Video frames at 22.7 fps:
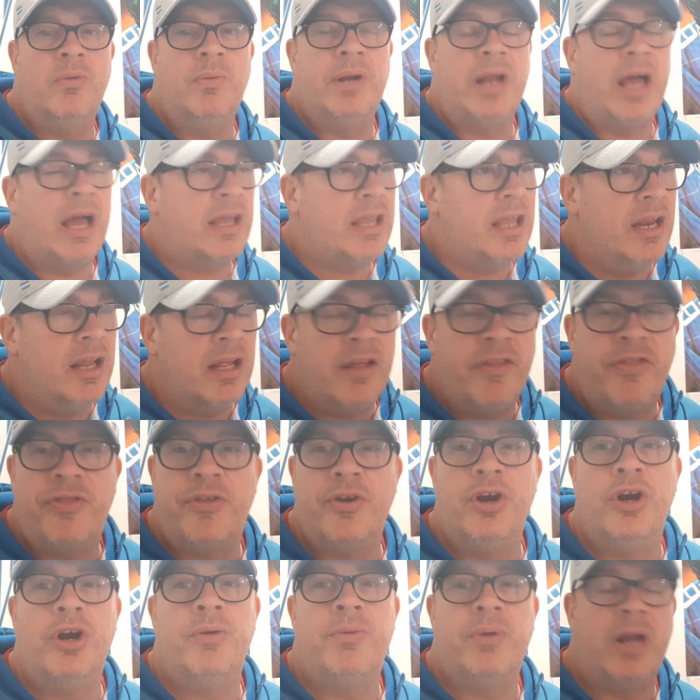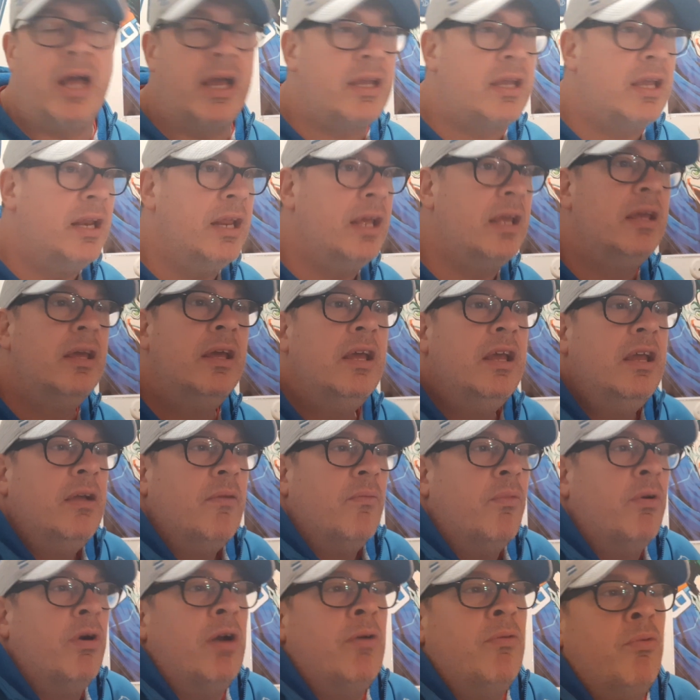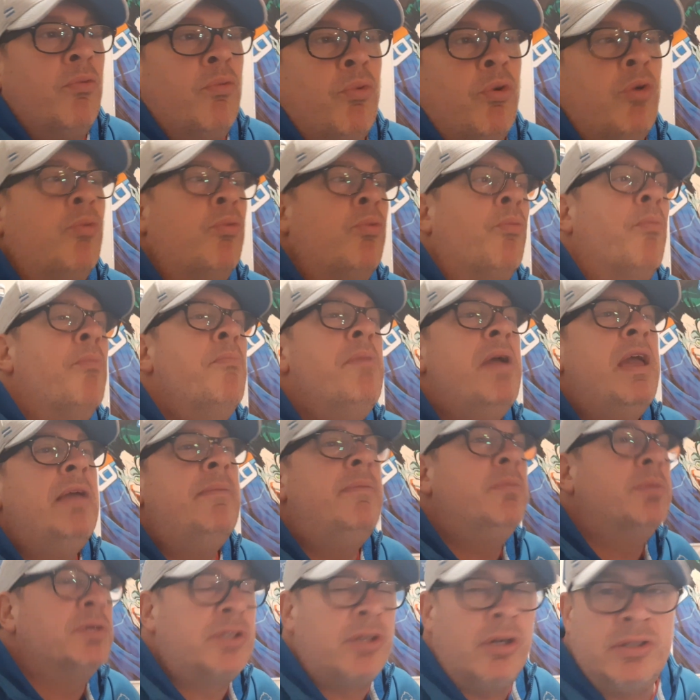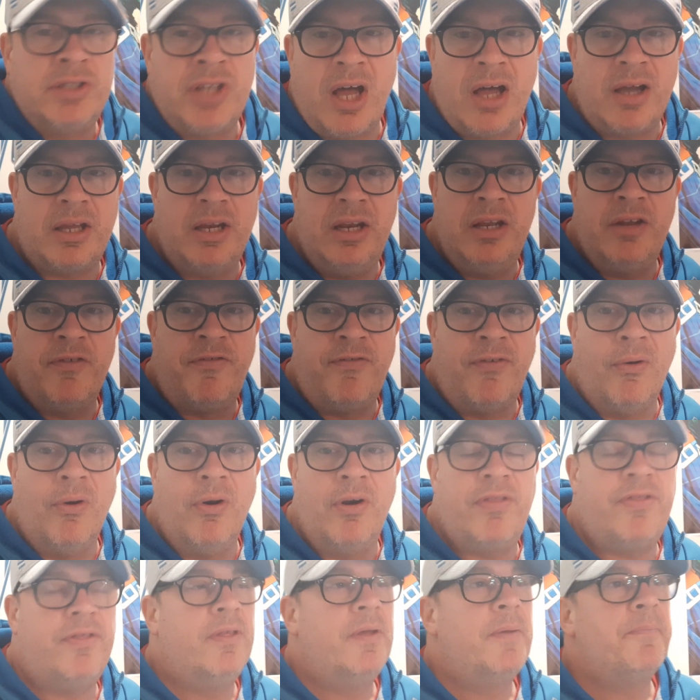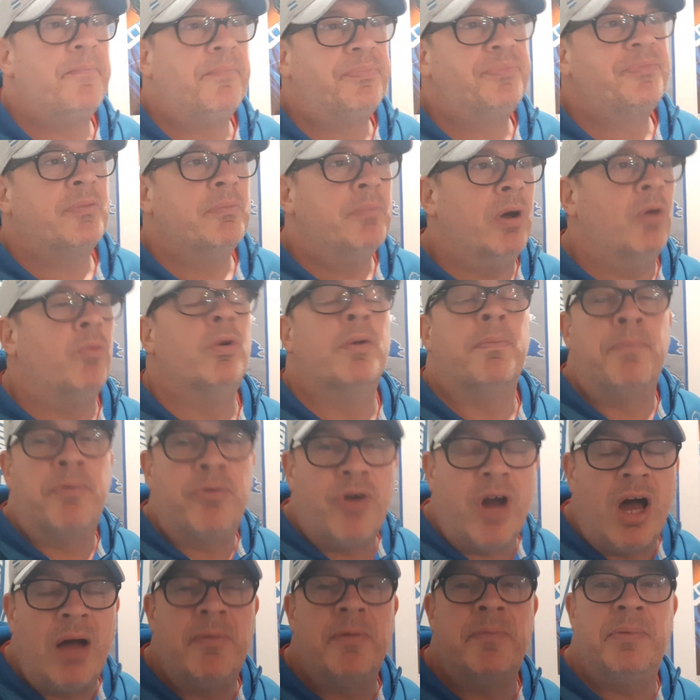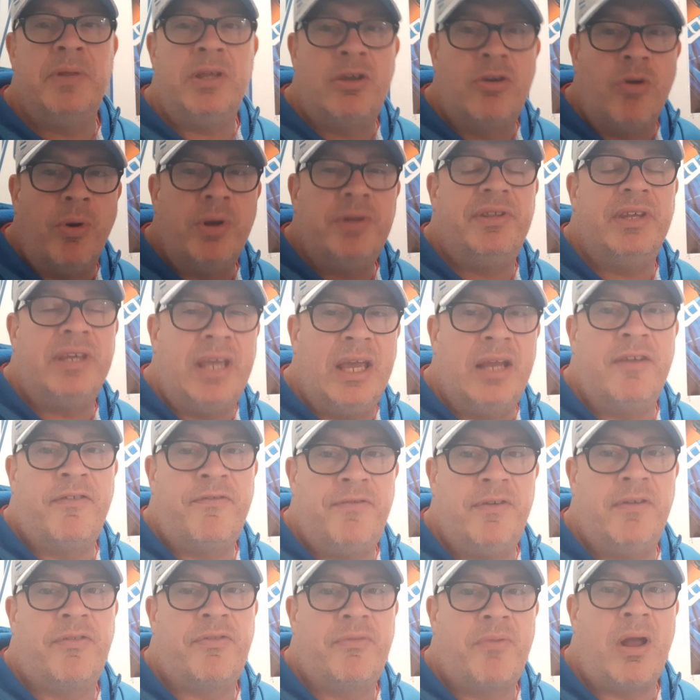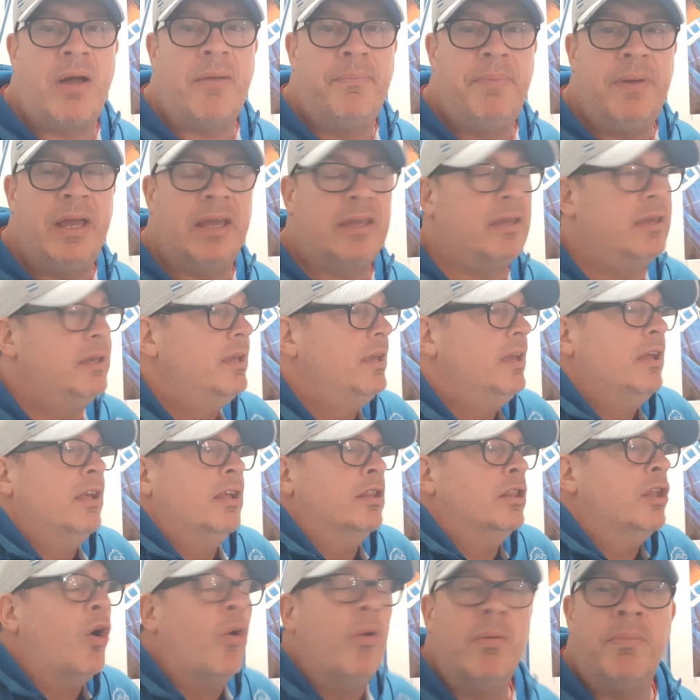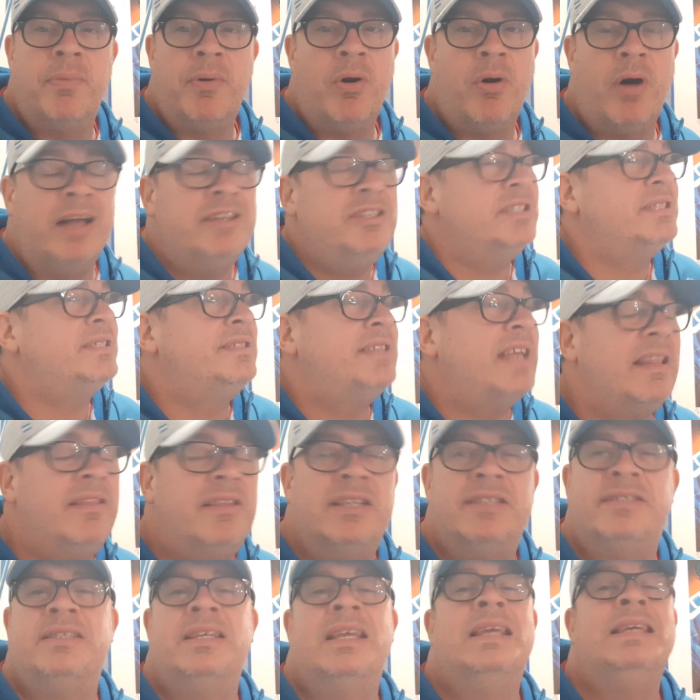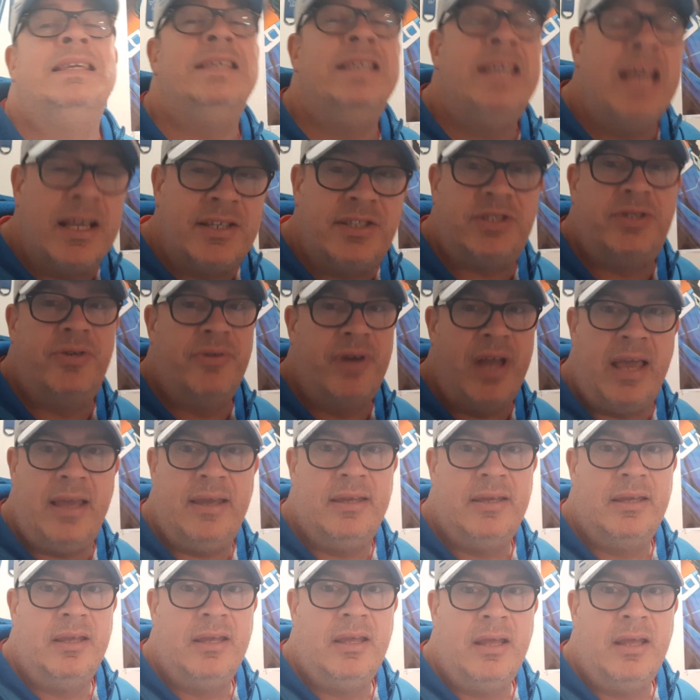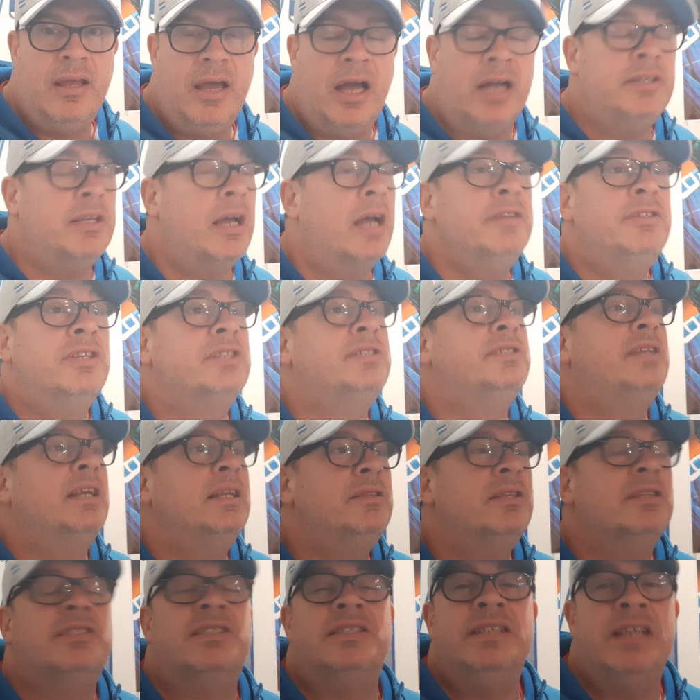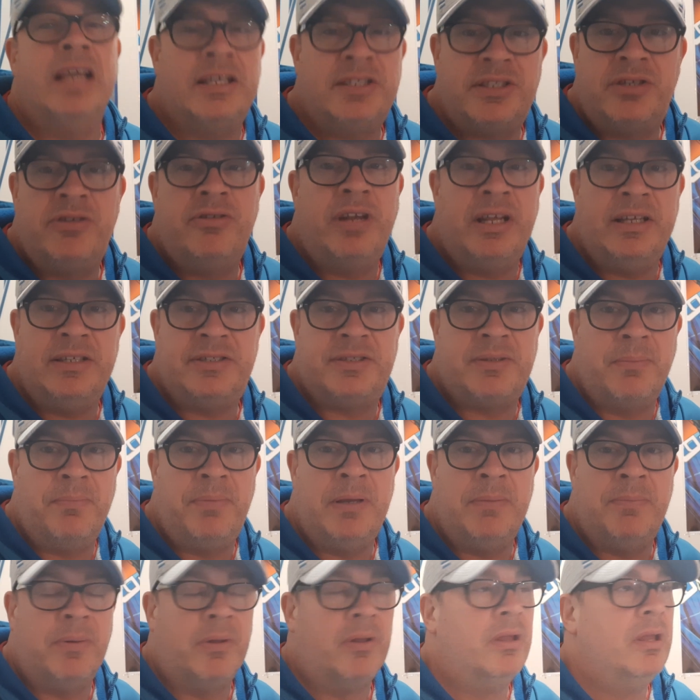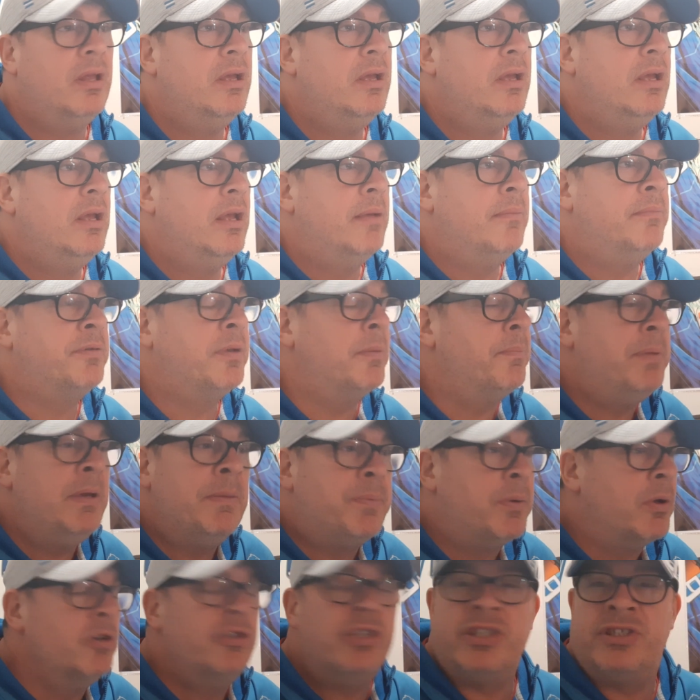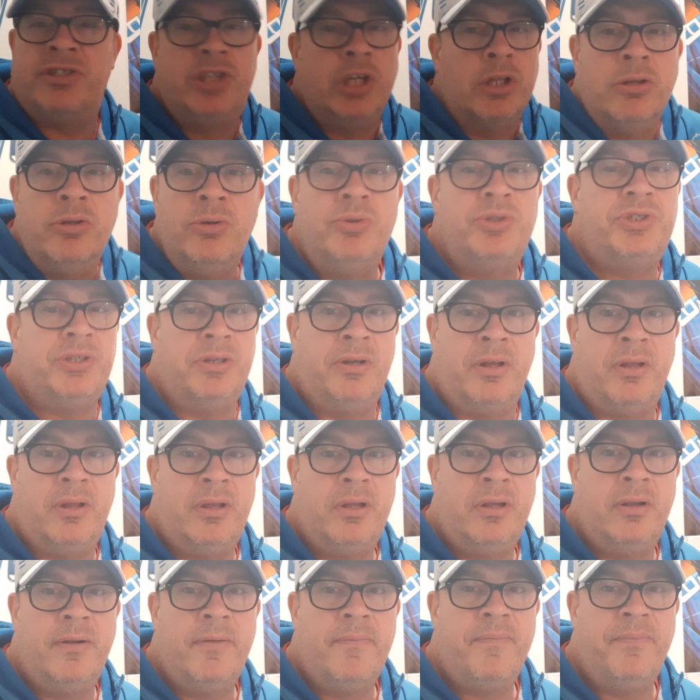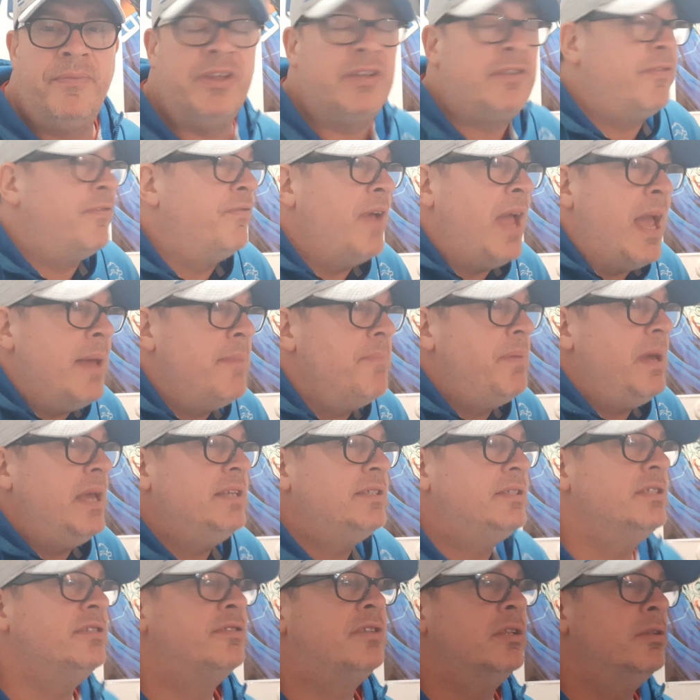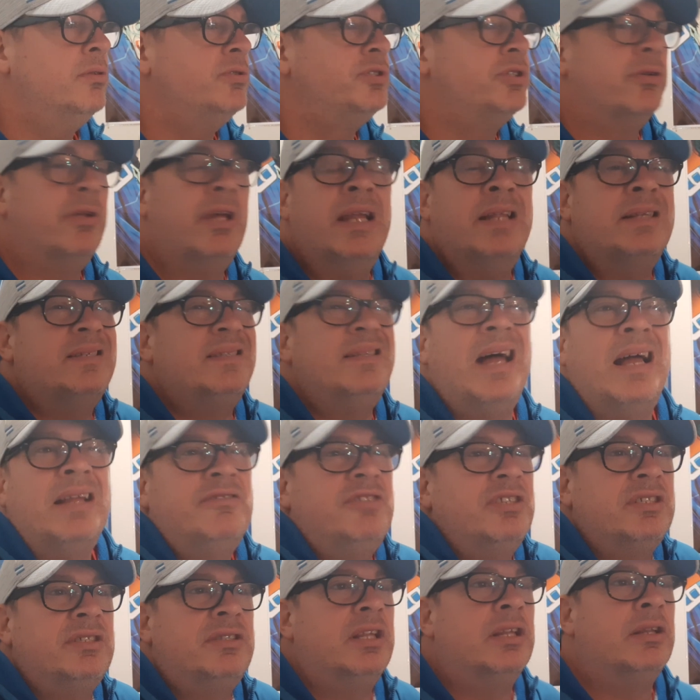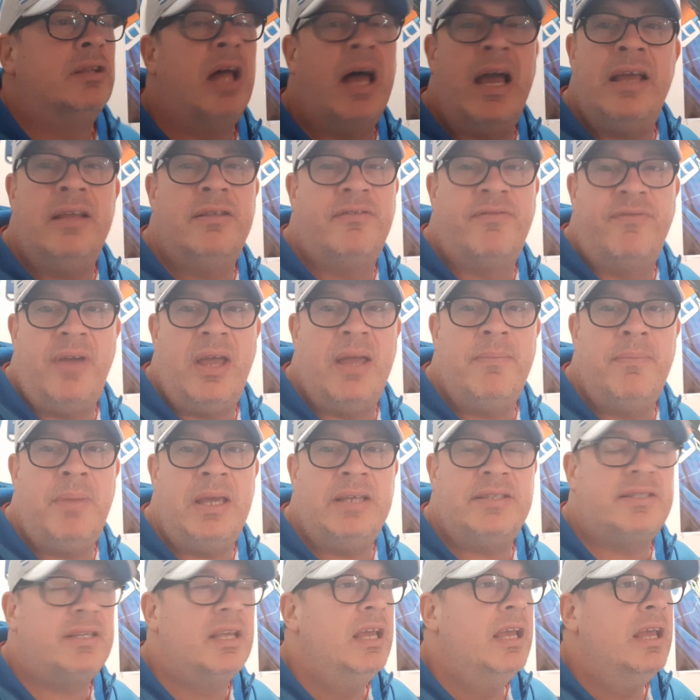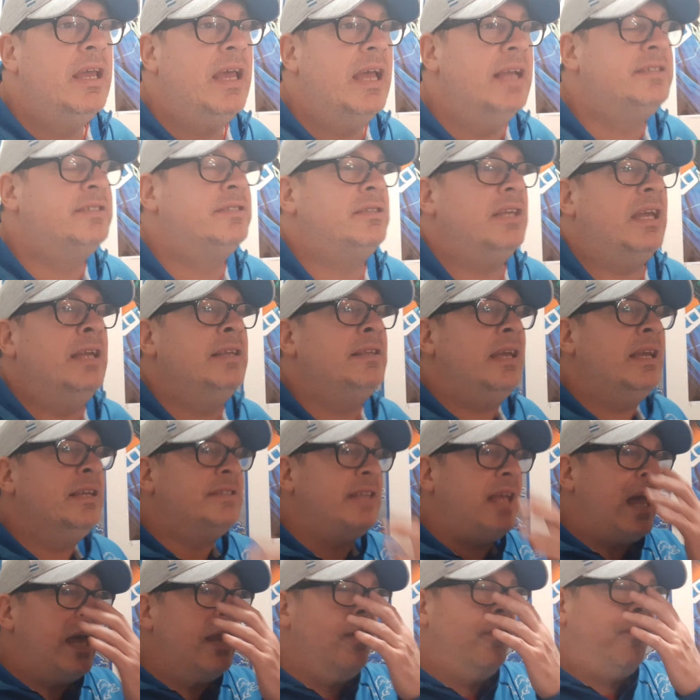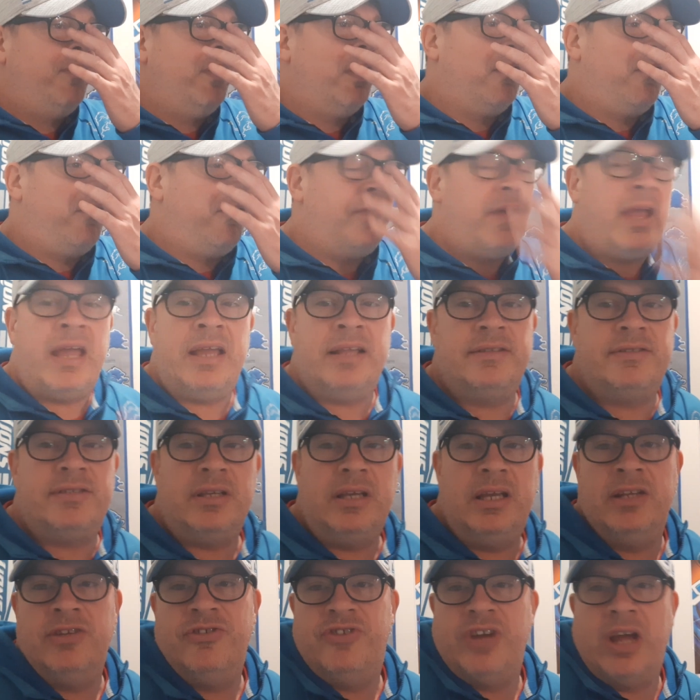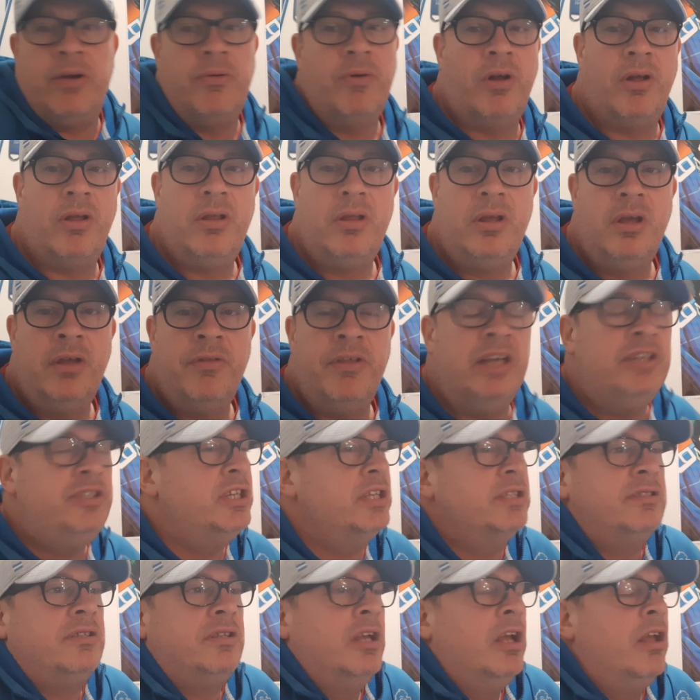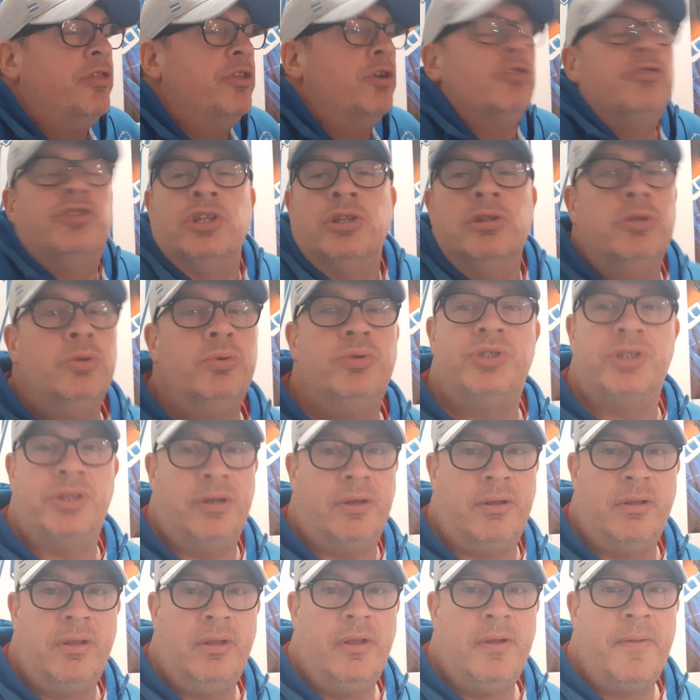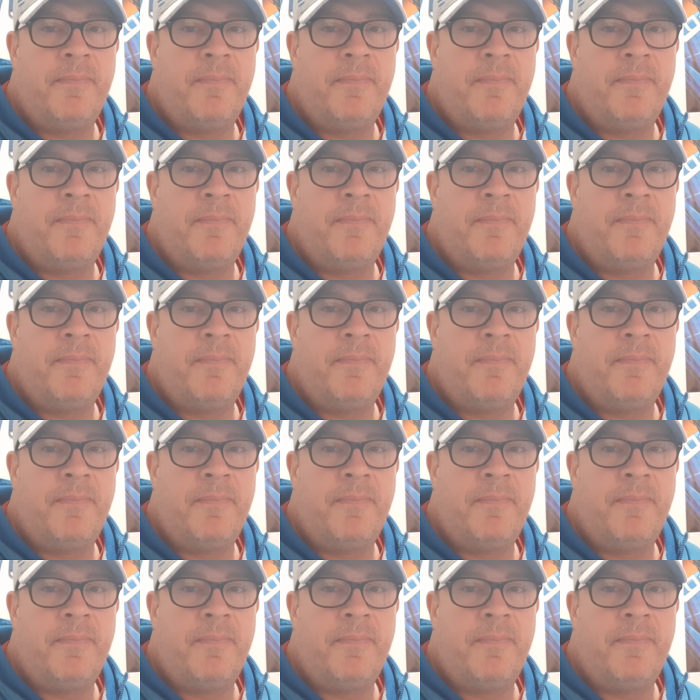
We're not getting a third. Maybe we'll start talking in the fourth, but we're probably going to get a fifth round pick. Lo and behold, I just said this yesterday. I just said this yesterday to some people. Some people are just delusional. This fan base is delusional. And it's not just the Lions fan base. It's NFL fans in general. They're delusional.